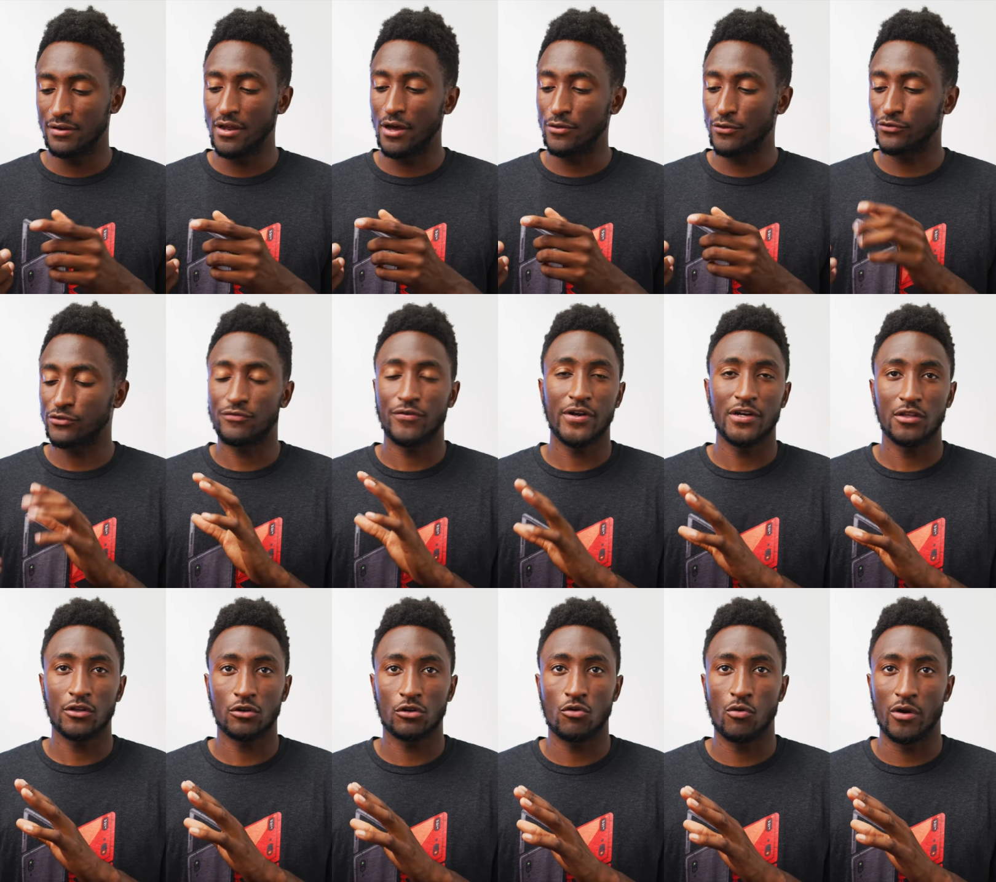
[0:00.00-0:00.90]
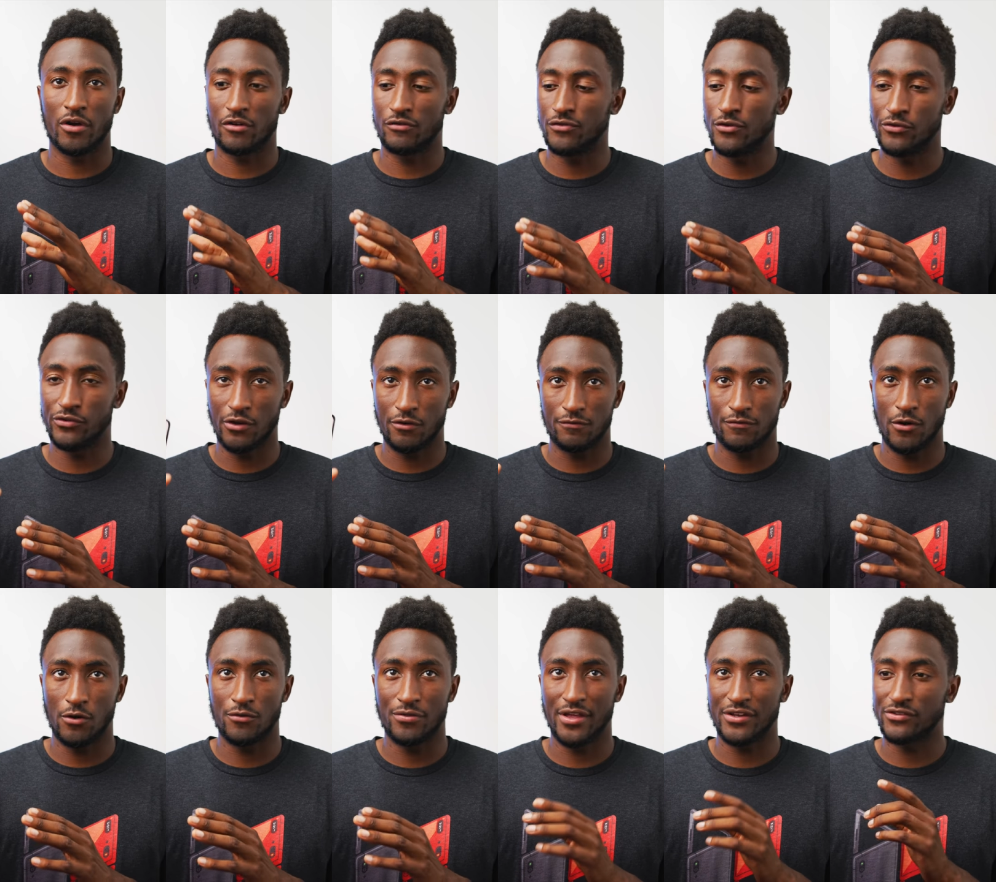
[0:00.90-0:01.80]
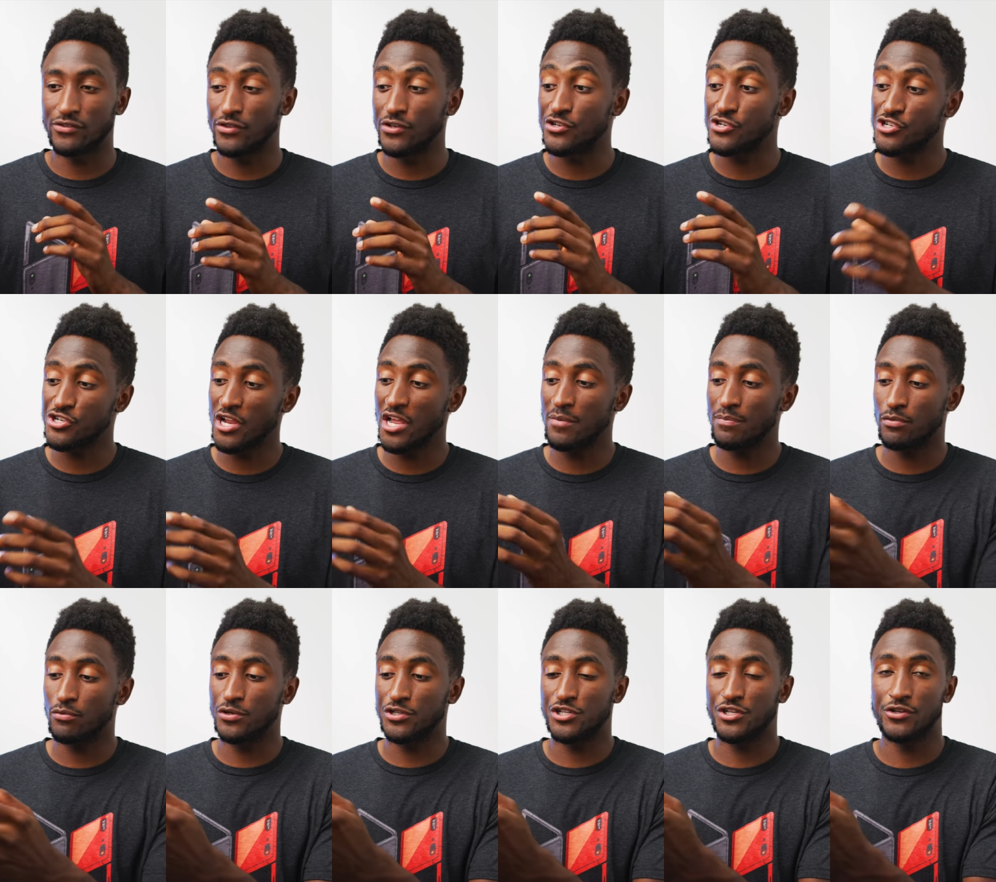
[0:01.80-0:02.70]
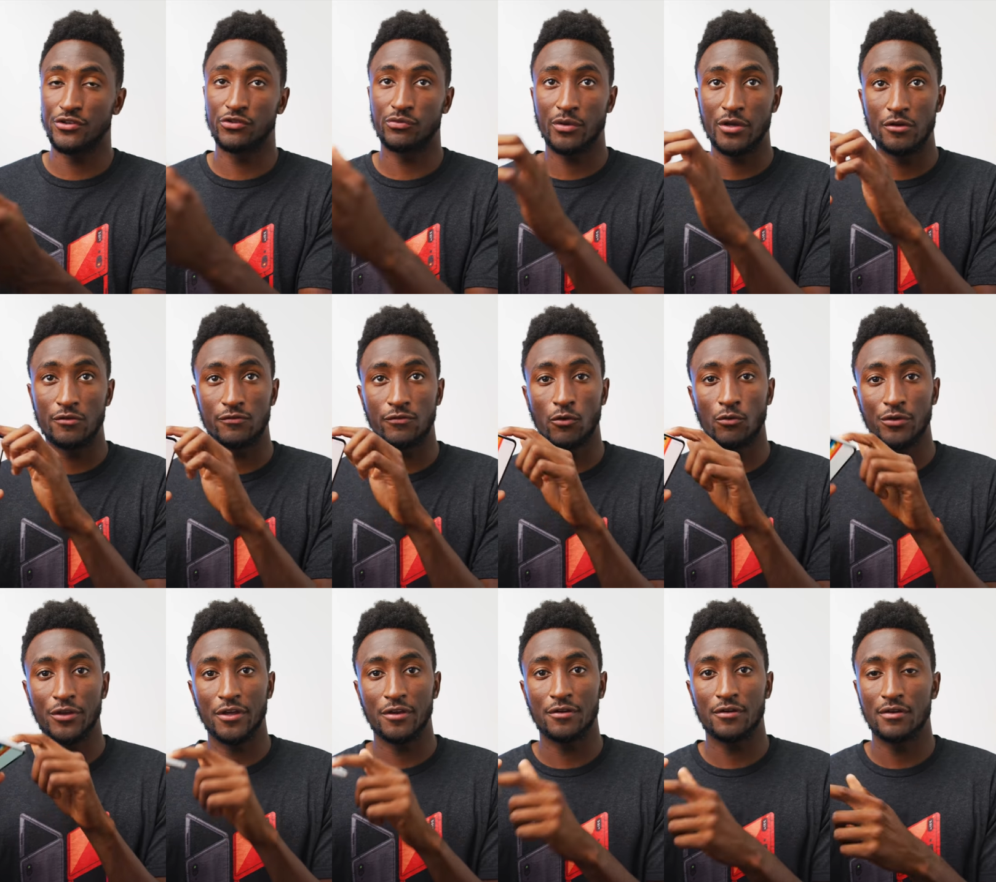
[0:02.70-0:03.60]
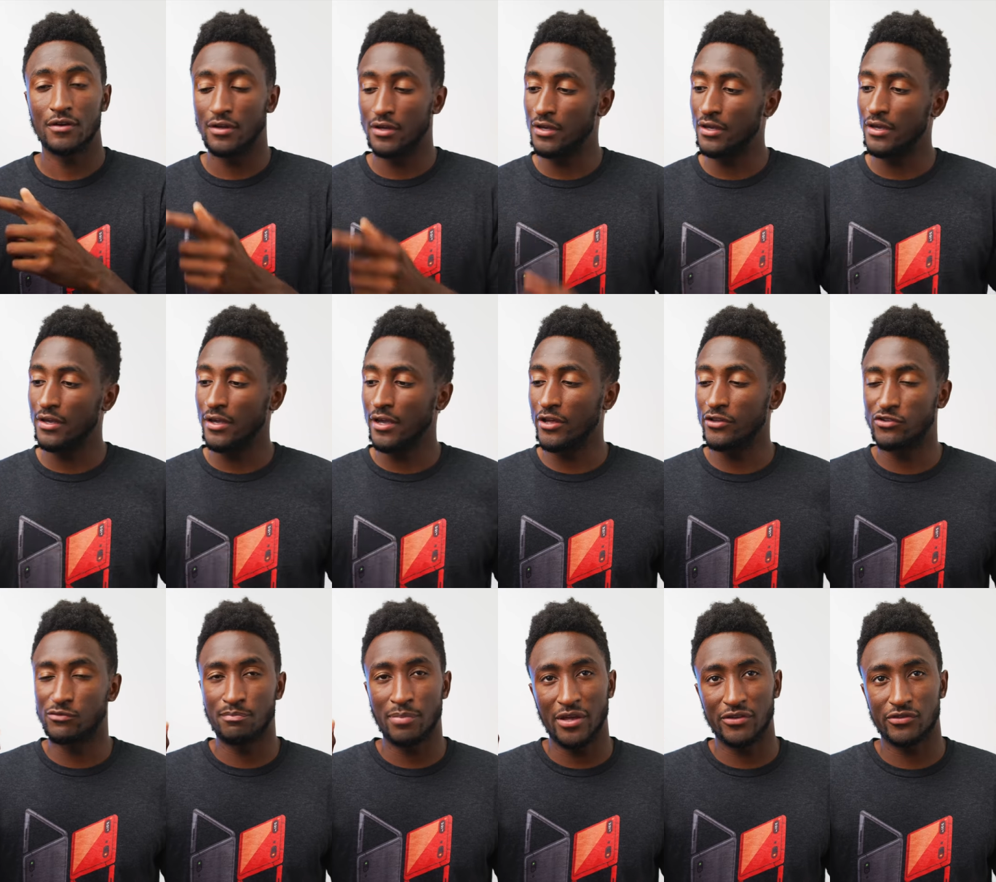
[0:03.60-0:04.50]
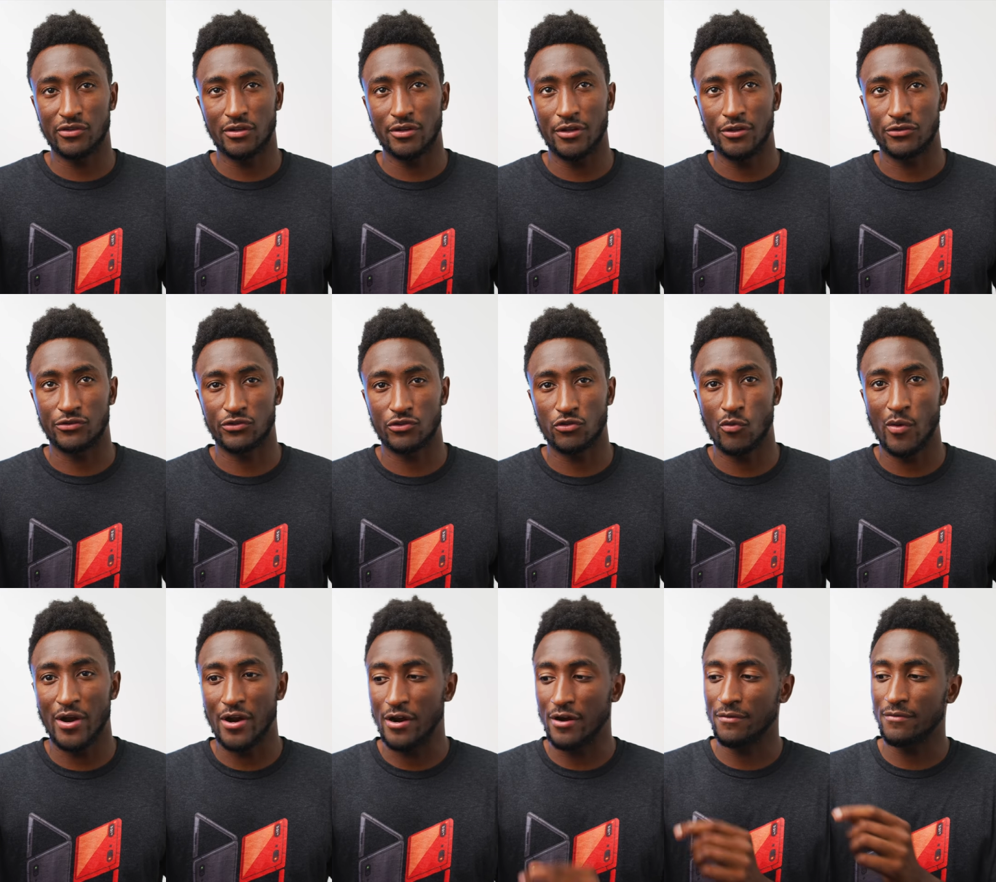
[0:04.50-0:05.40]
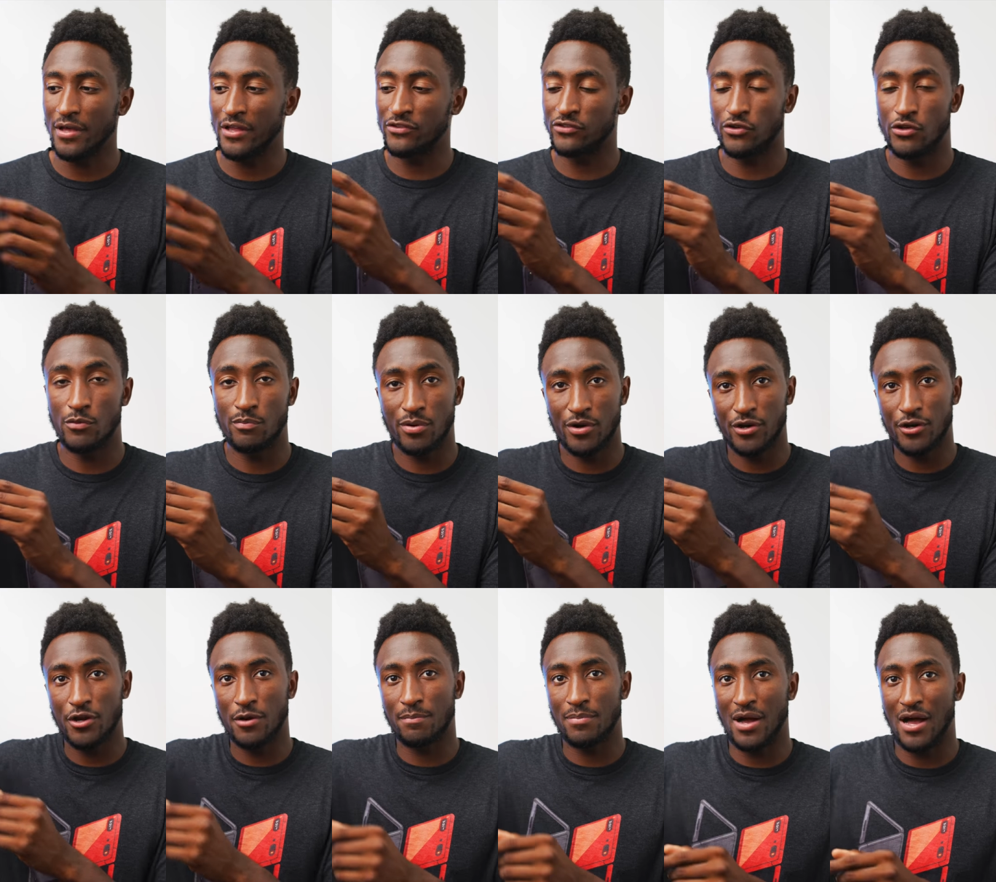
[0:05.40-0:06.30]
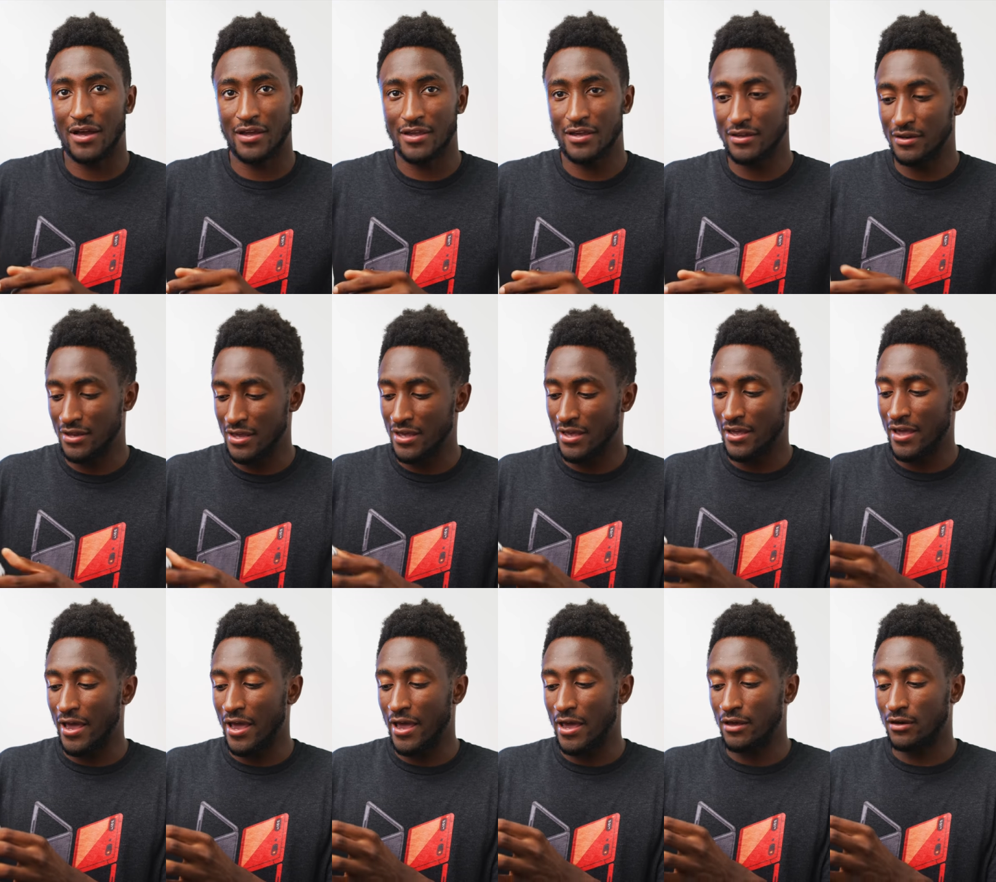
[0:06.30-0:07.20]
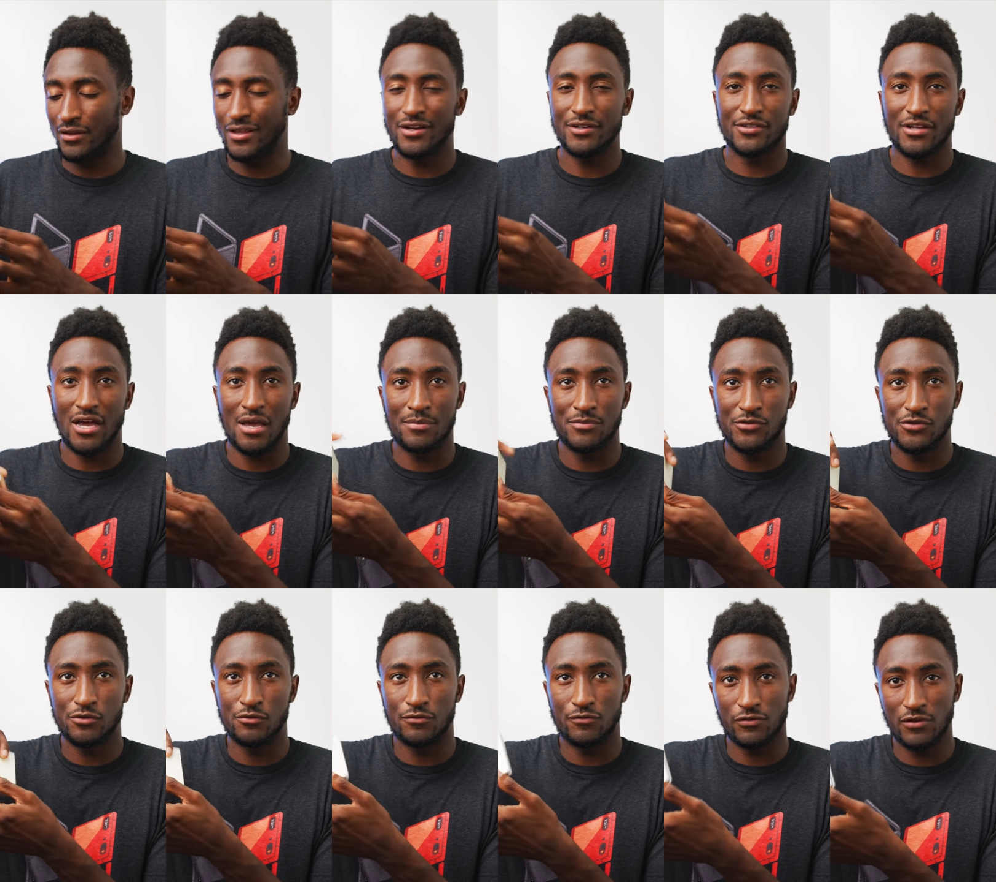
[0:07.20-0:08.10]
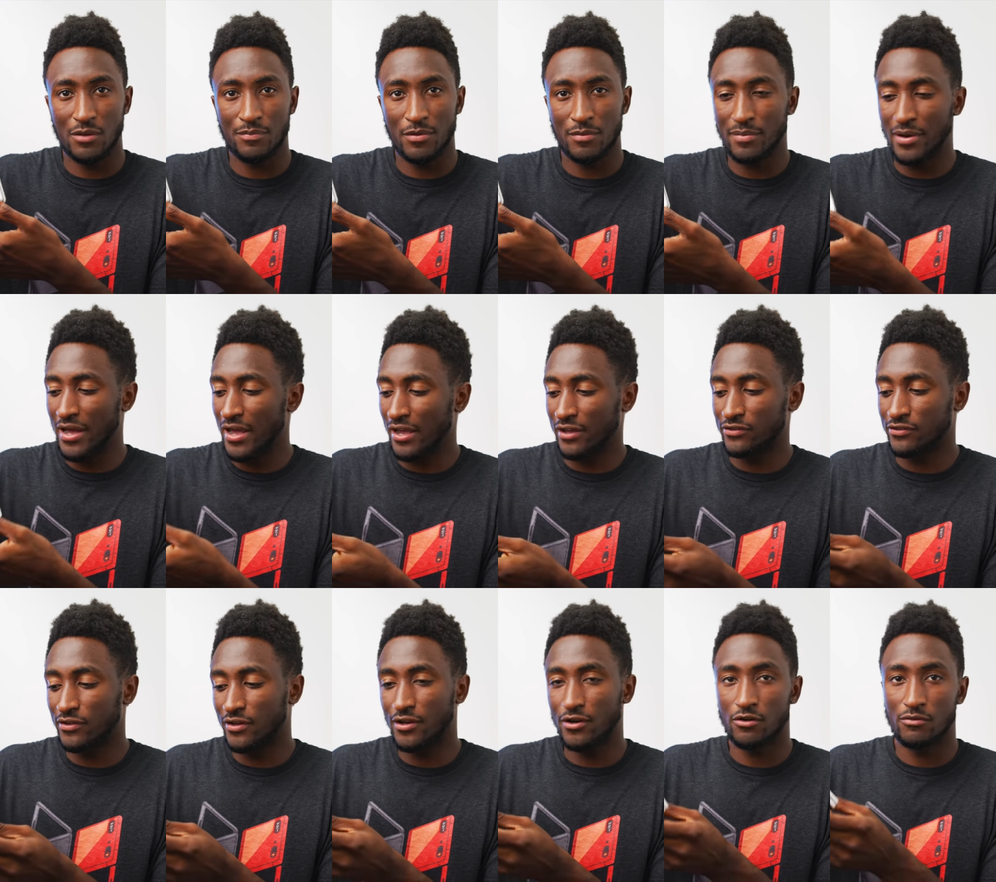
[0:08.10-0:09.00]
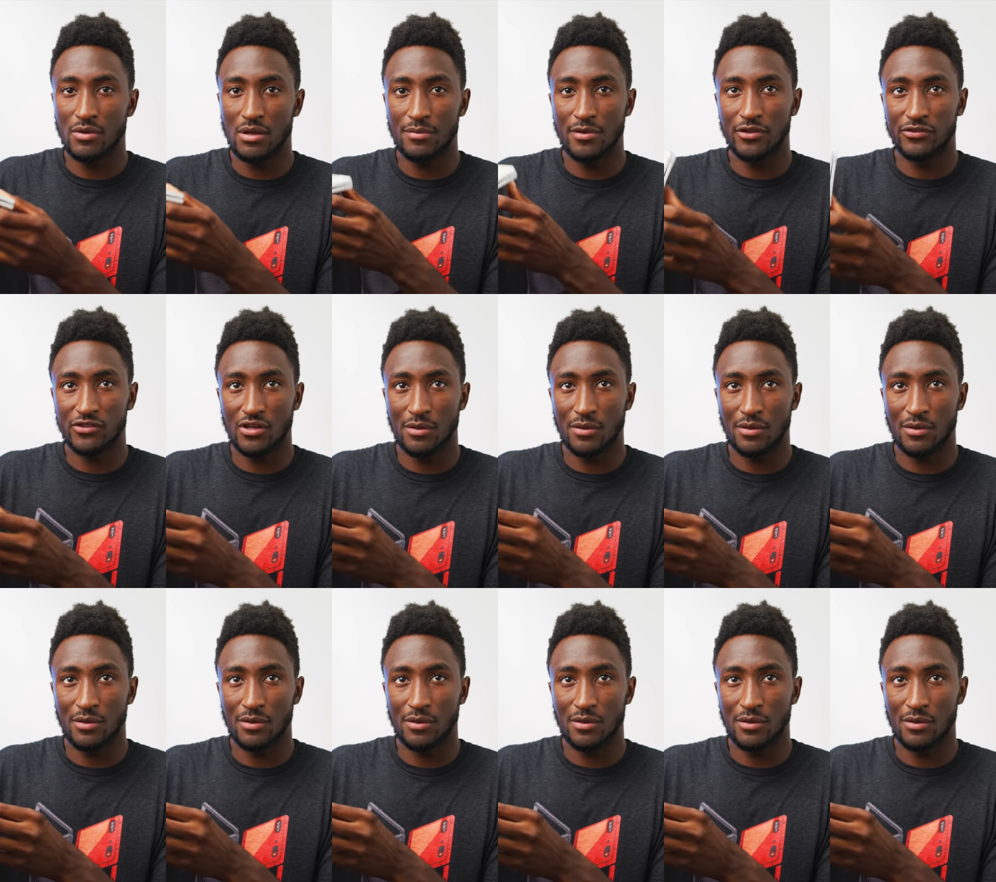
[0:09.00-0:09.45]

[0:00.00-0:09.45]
Now there's a funny little quirk of using a phone that's this shape, which is when you fold it, it's basically a square. And so you put it in your pocket and a lot of times you flip it by accident or maybe it's